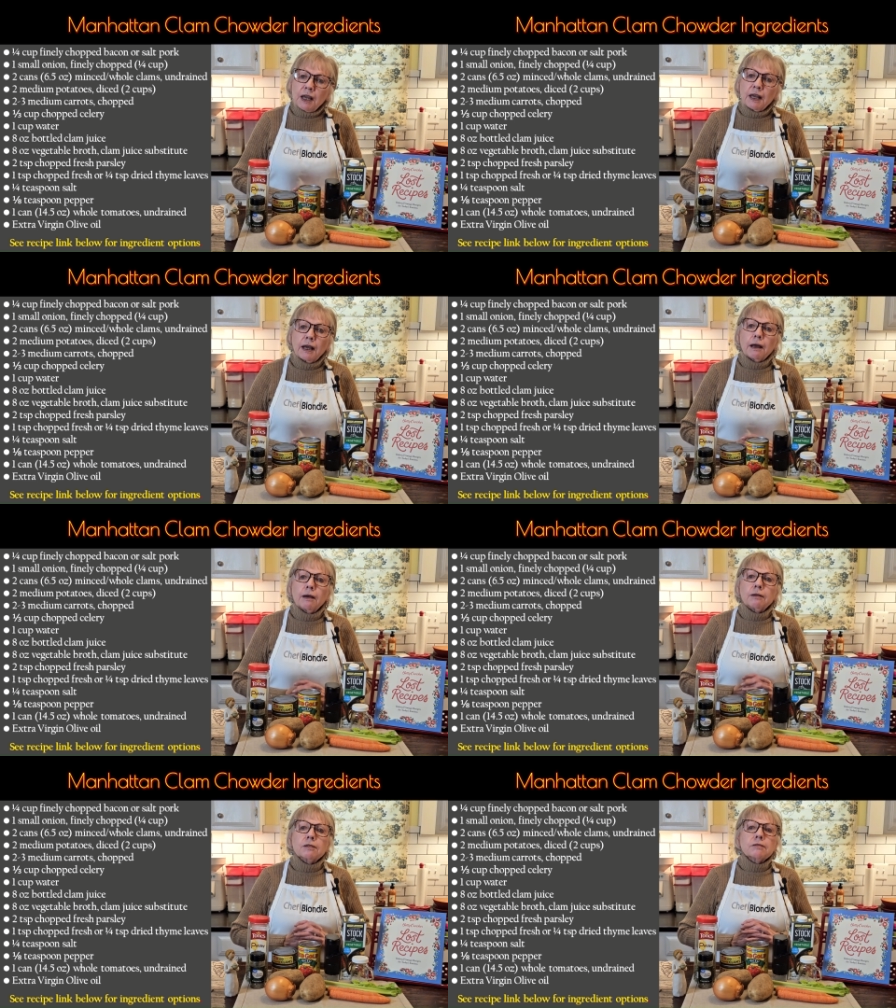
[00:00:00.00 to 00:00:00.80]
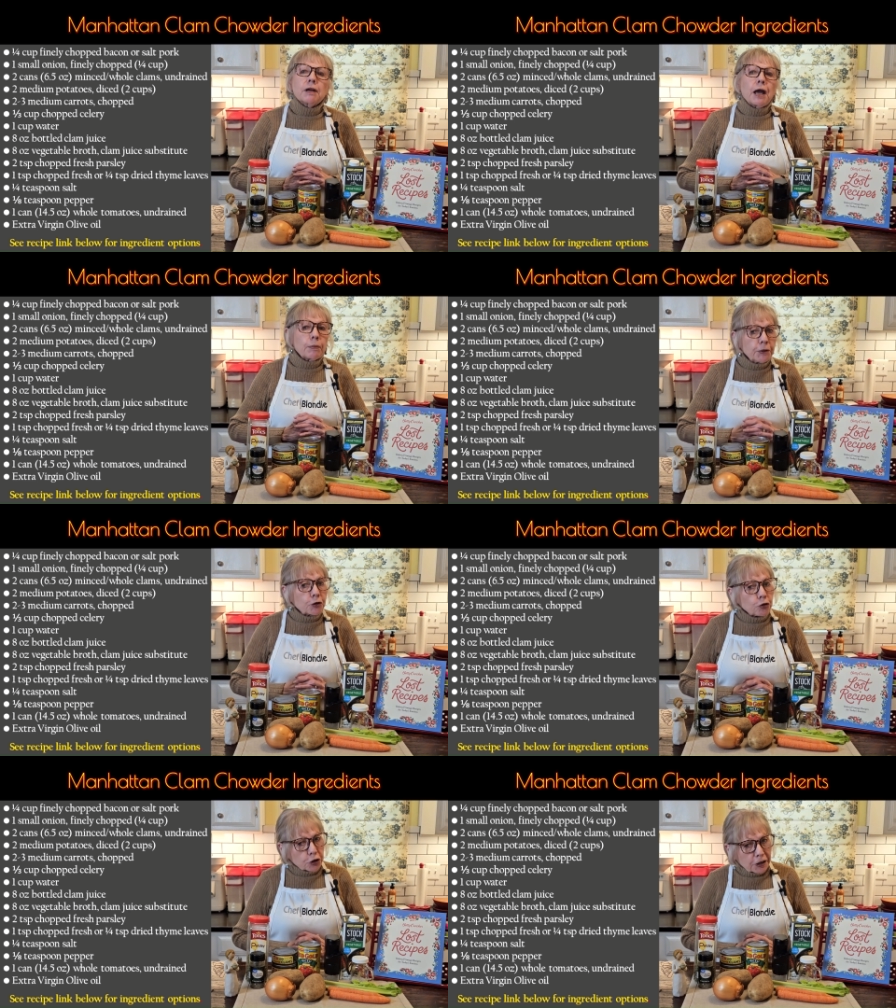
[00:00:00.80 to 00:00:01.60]
and happy
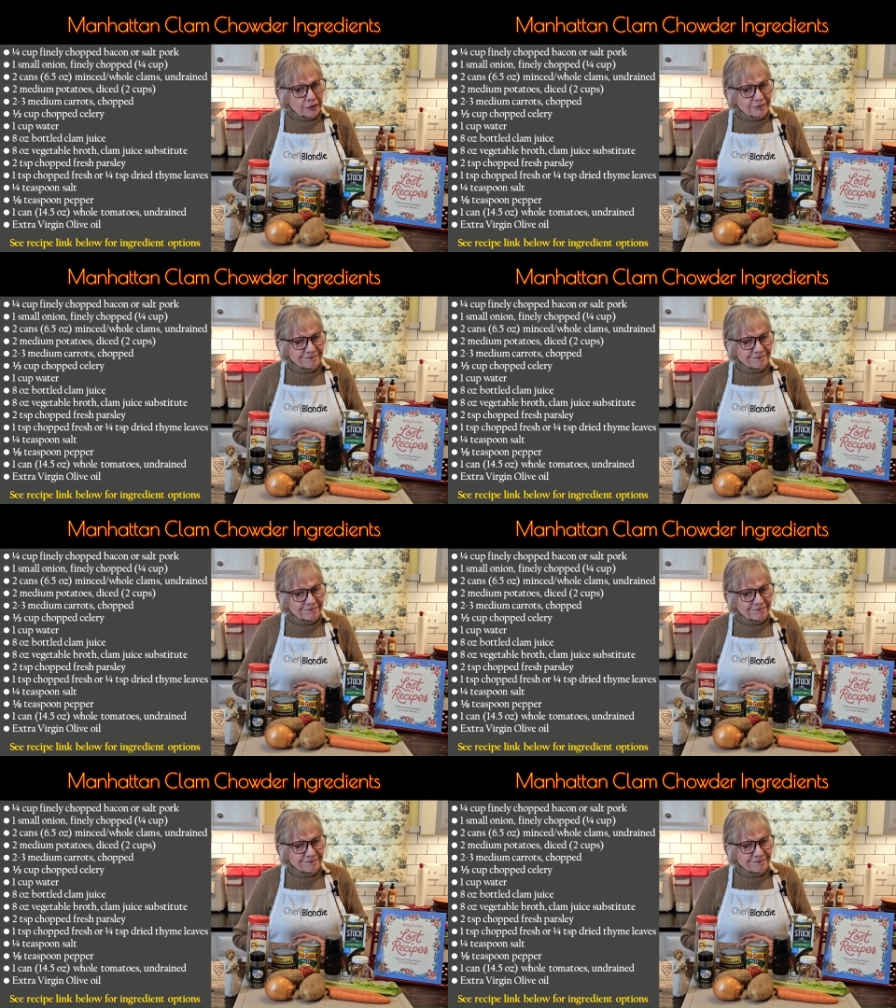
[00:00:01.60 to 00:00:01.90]
cooking.